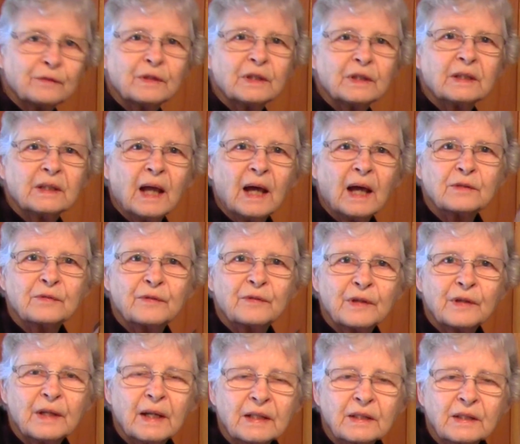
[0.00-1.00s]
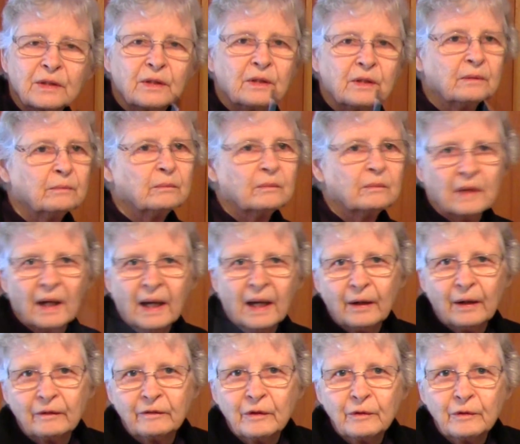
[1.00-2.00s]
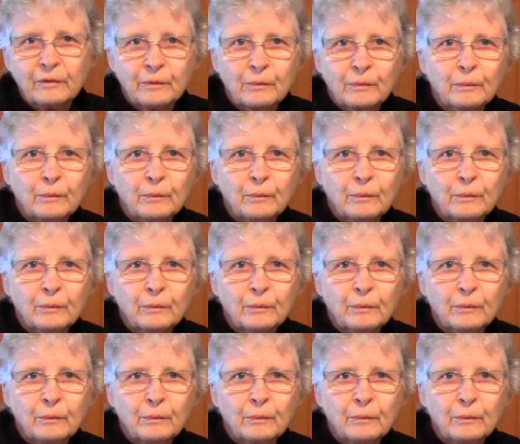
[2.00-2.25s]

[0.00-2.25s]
of the class for the next however